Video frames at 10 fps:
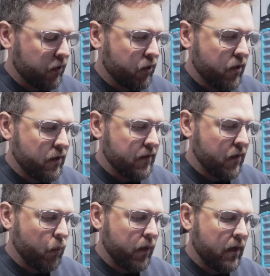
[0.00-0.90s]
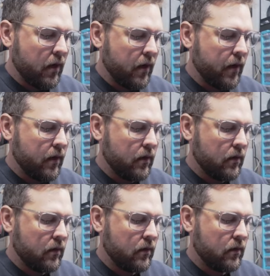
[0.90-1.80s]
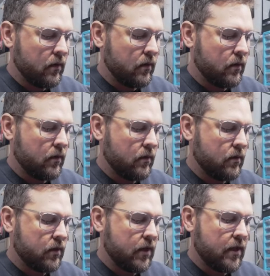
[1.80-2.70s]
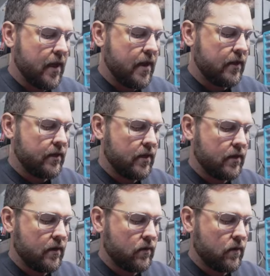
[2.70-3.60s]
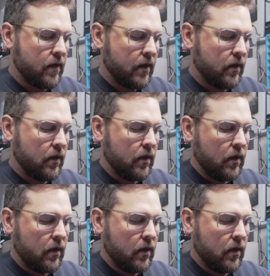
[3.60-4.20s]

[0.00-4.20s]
sure is that when I seat the ADC sensor, that